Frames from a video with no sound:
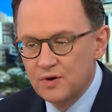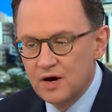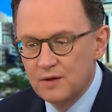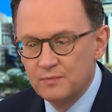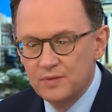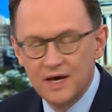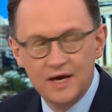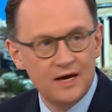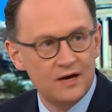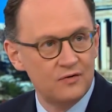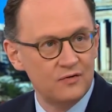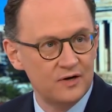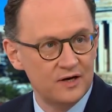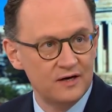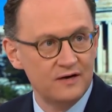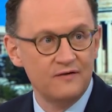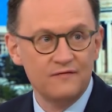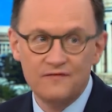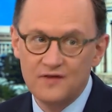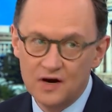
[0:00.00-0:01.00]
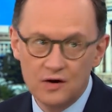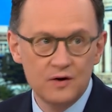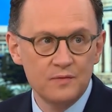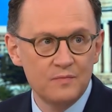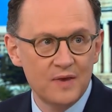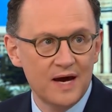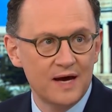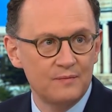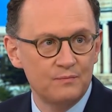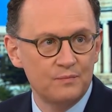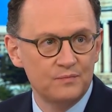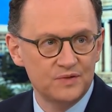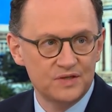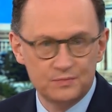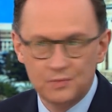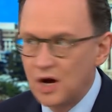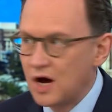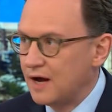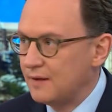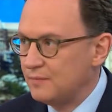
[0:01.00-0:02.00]
Pompeo in a very bad
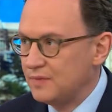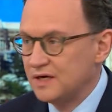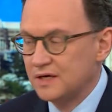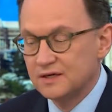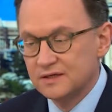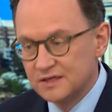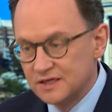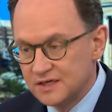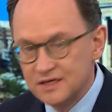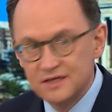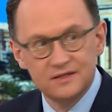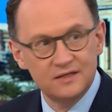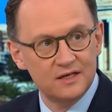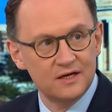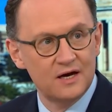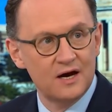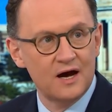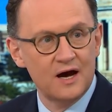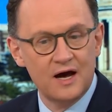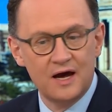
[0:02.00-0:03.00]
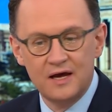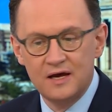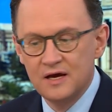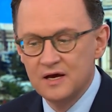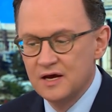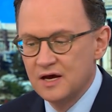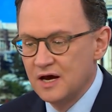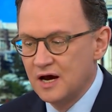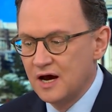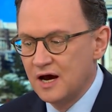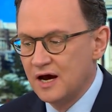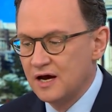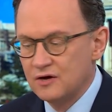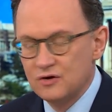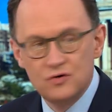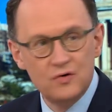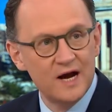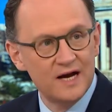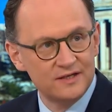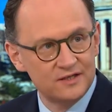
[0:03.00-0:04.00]
spot, because he's the guy
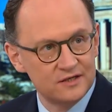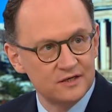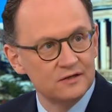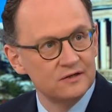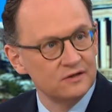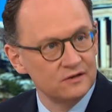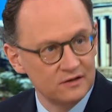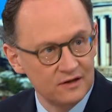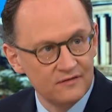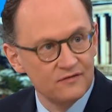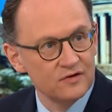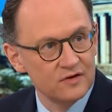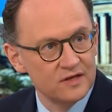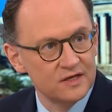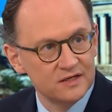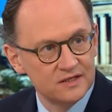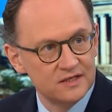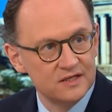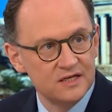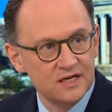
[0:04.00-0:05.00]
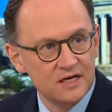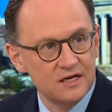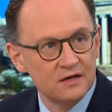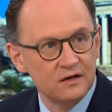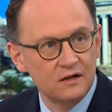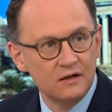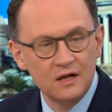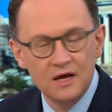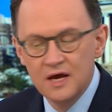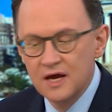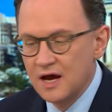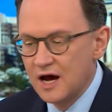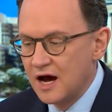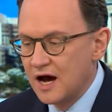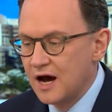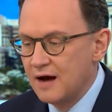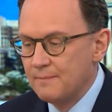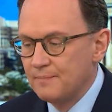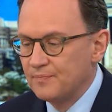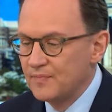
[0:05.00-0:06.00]
who has to deliver this deal.
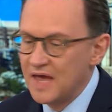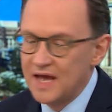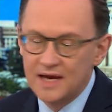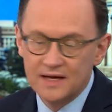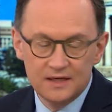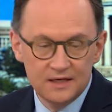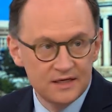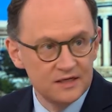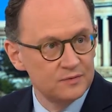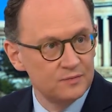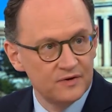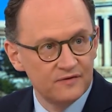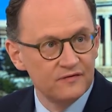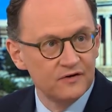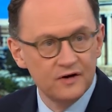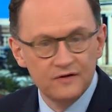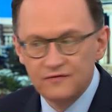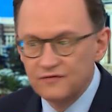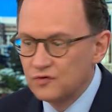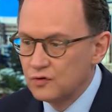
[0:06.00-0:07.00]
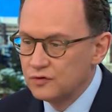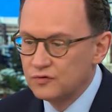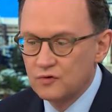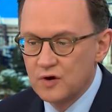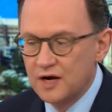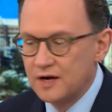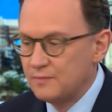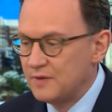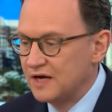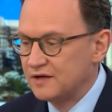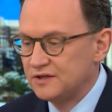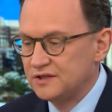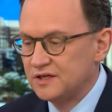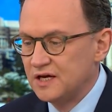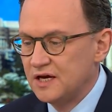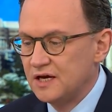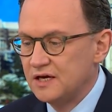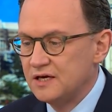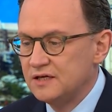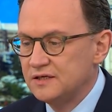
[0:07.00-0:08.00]
And he's been very forthright about
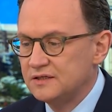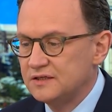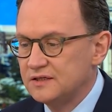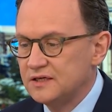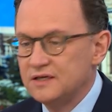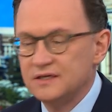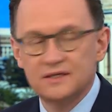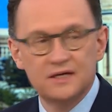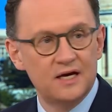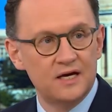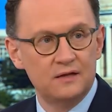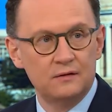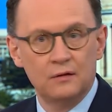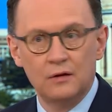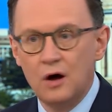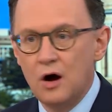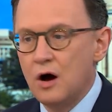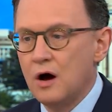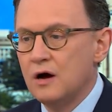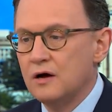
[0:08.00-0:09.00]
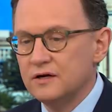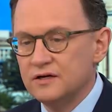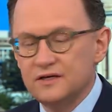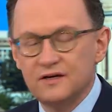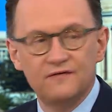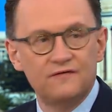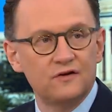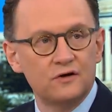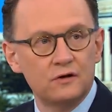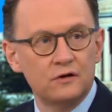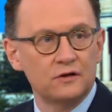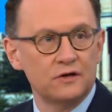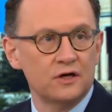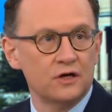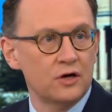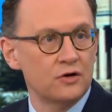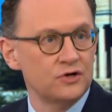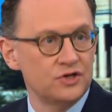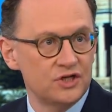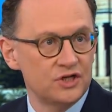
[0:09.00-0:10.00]
saying he sees a long, difficult
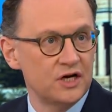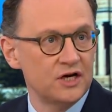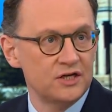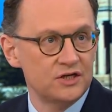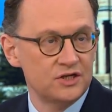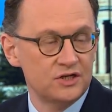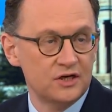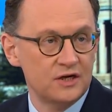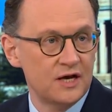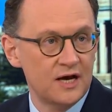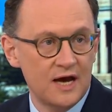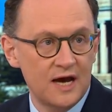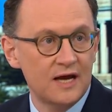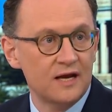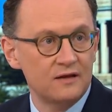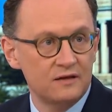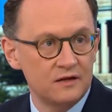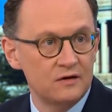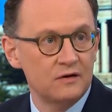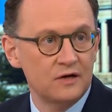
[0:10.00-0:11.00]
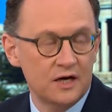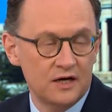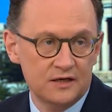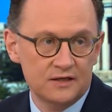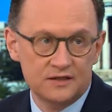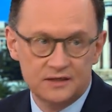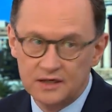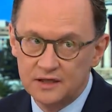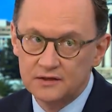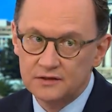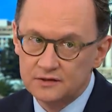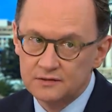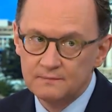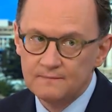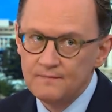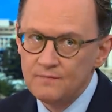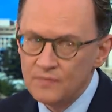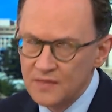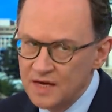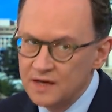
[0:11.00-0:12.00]
negotiation ahead of the United States
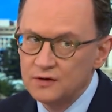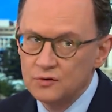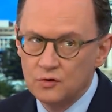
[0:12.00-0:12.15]
and